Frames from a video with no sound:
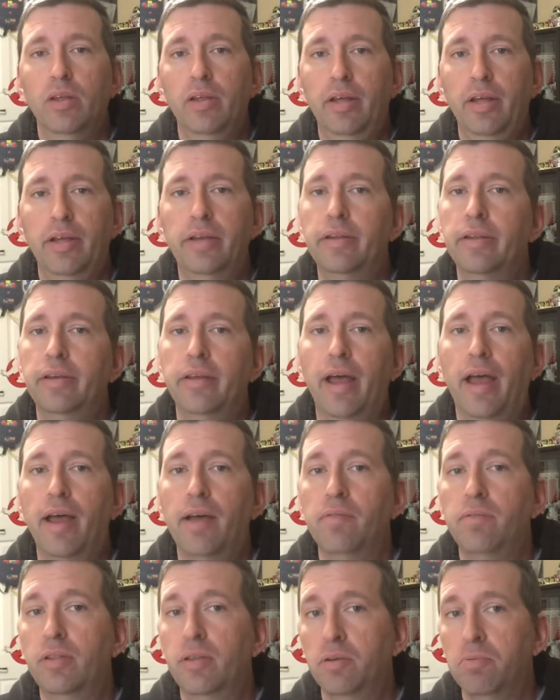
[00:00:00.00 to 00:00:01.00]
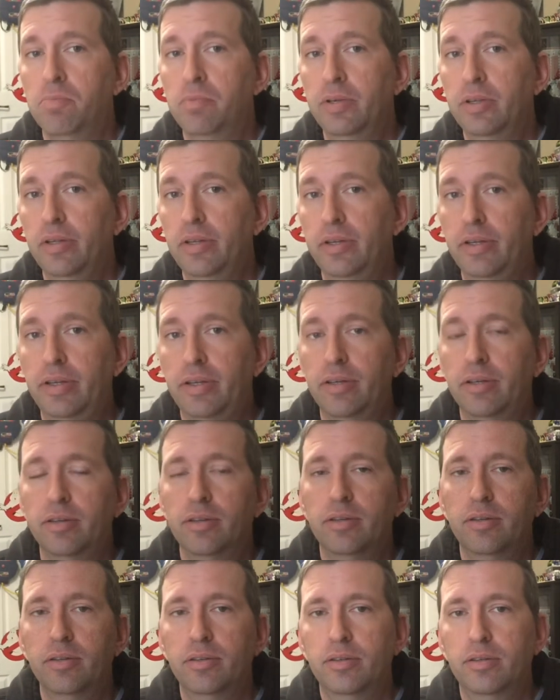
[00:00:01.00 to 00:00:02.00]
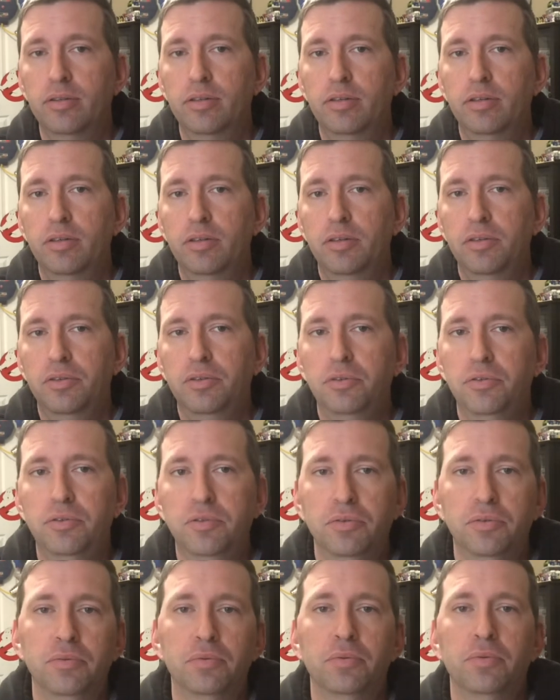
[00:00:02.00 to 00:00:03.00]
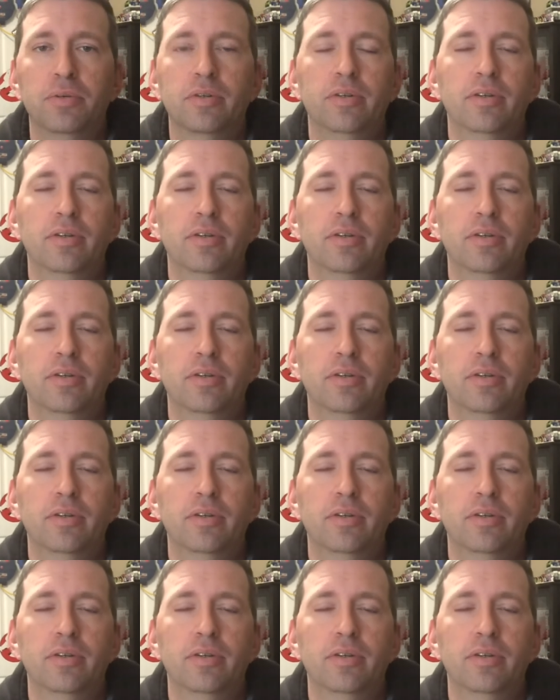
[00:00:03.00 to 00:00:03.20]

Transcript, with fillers: it didn't have the ability to